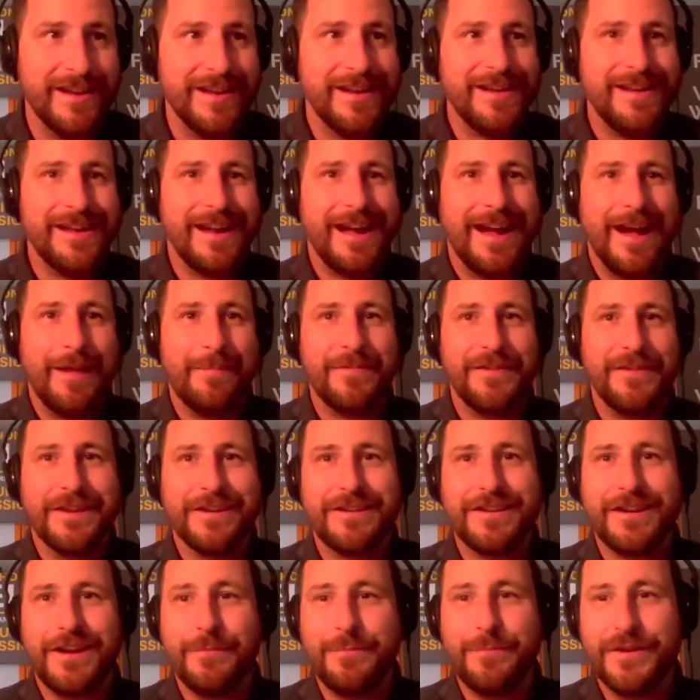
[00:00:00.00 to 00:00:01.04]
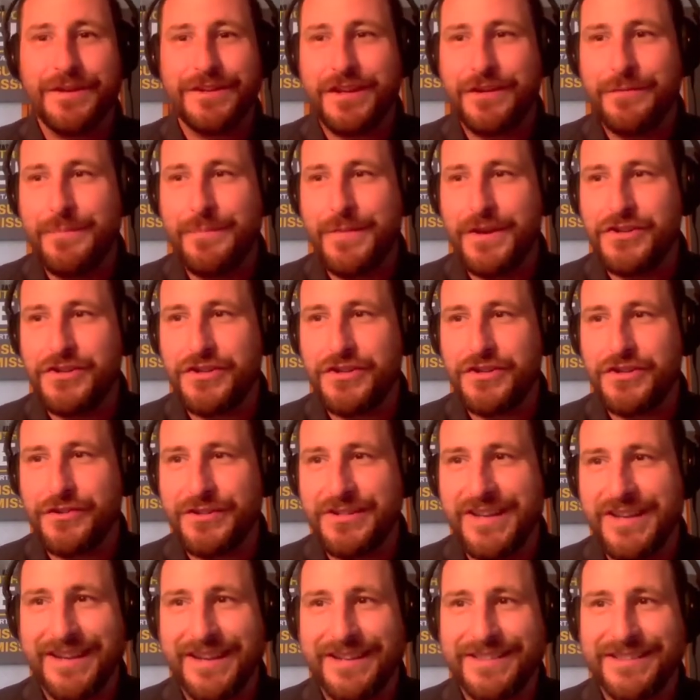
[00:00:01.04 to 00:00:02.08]
The incumbent
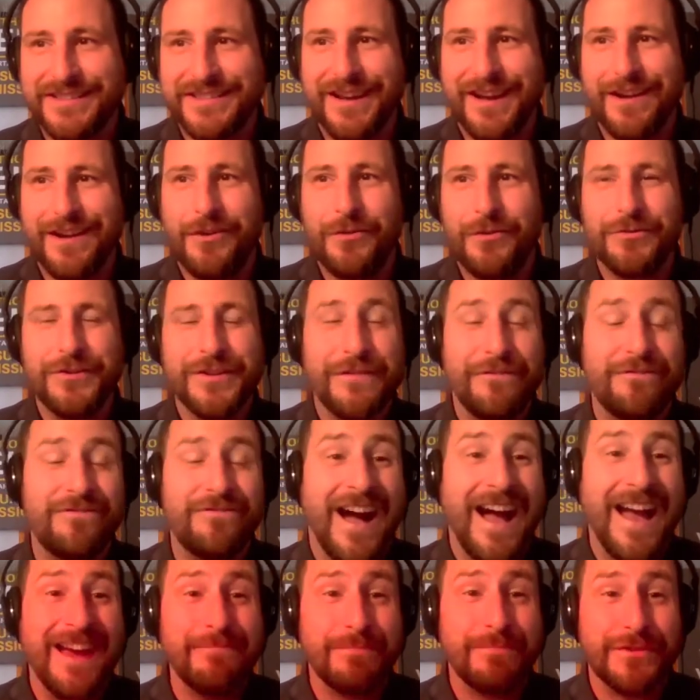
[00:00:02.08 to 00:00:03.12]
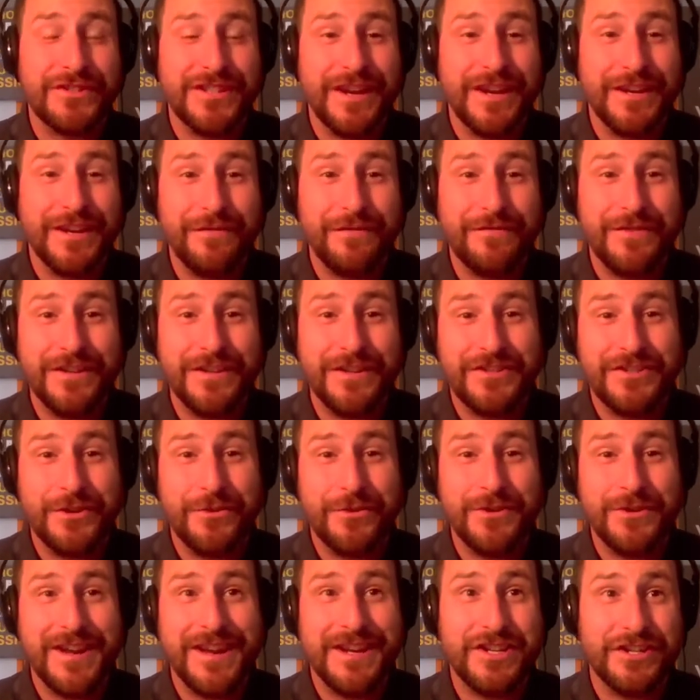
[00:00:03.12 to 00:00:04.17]
commissioner takes only 5% of his
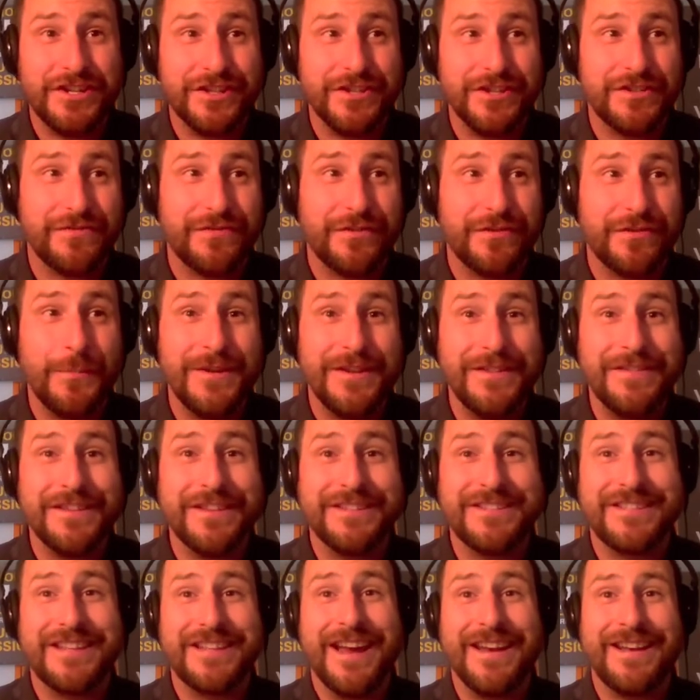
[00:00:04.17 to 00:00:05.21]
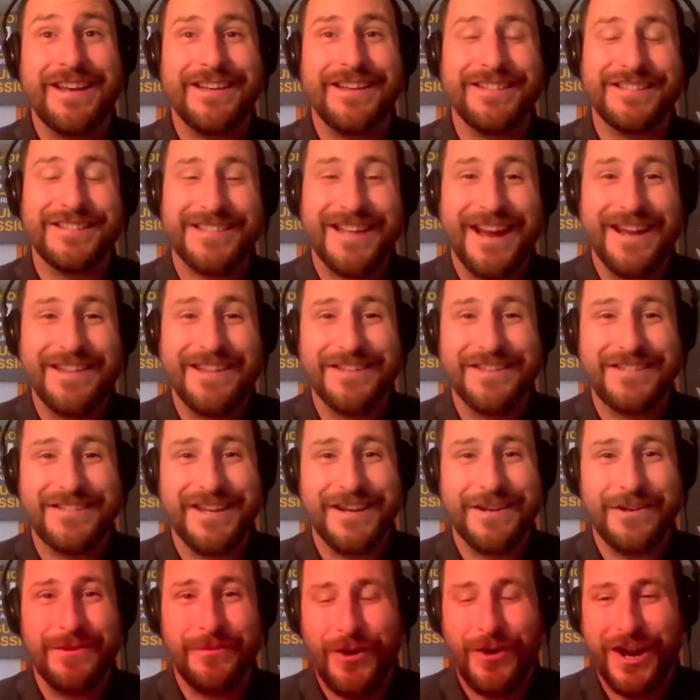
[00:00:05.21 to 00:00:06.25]
donations from inside the
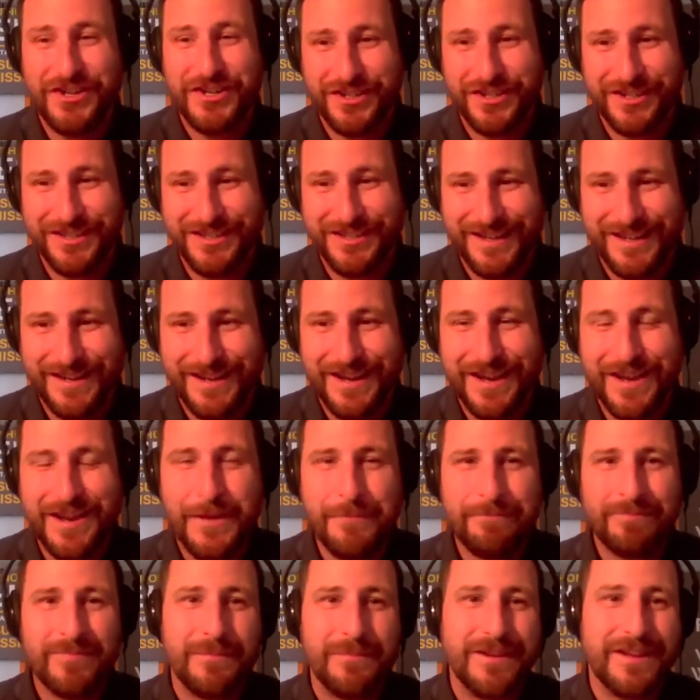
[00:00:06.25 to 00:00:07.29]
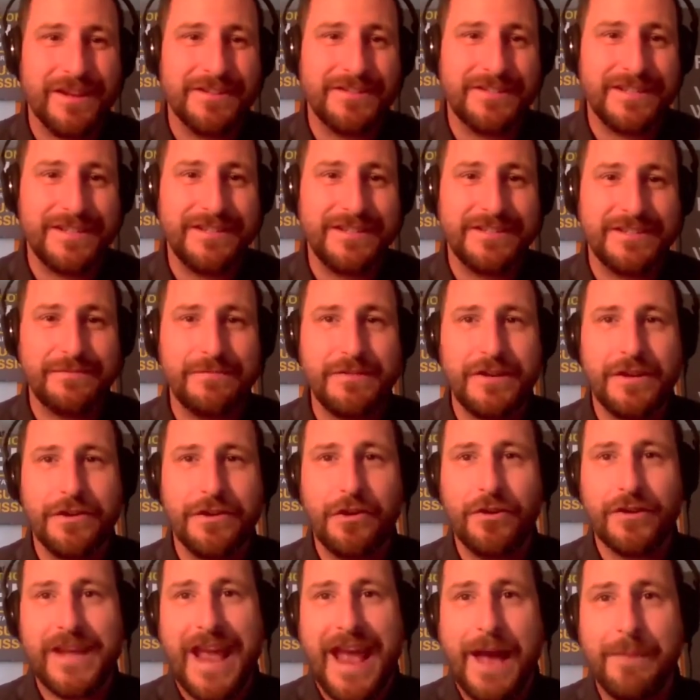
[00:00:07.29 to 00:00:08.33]
state of Washington because he's,
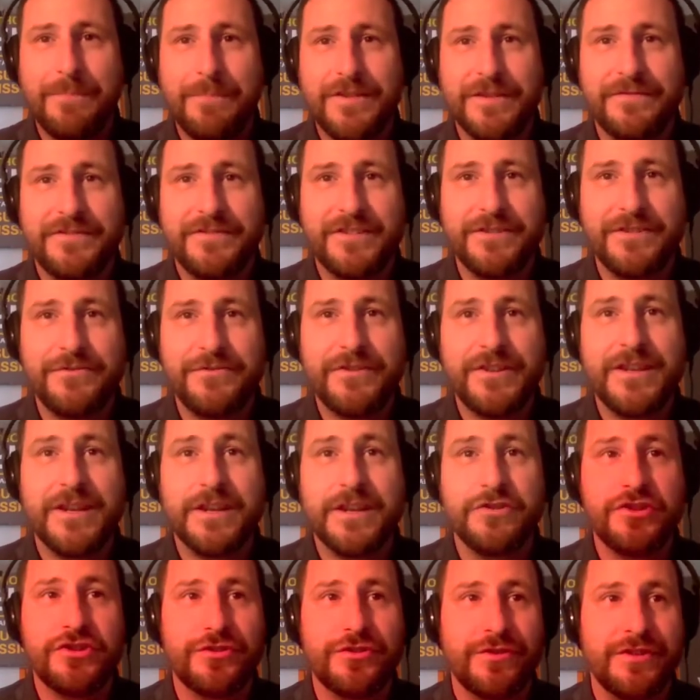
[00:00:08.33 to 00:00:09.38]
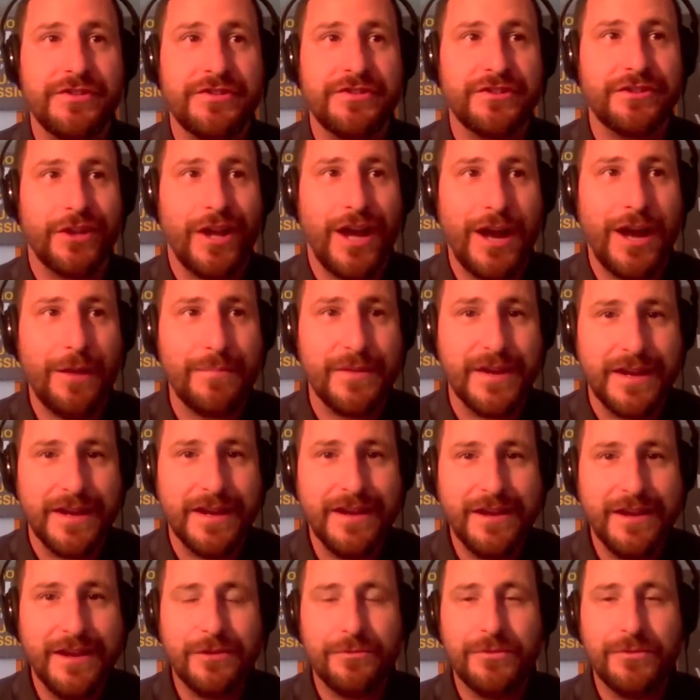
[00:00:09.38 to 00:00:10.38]
captive to the insurance lobby.